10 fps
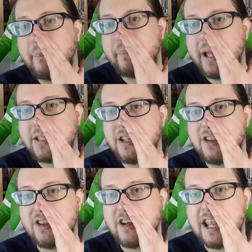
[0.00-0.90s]
Better
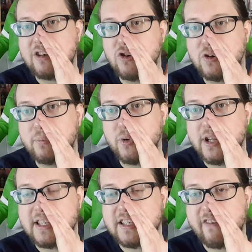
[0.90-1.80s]
than a
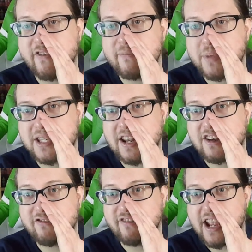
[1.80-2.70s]

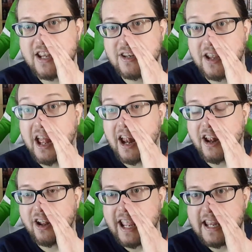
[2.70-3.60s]
0.7% rate.
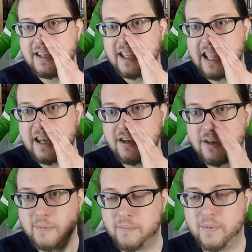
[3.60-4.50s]
Hint, hint.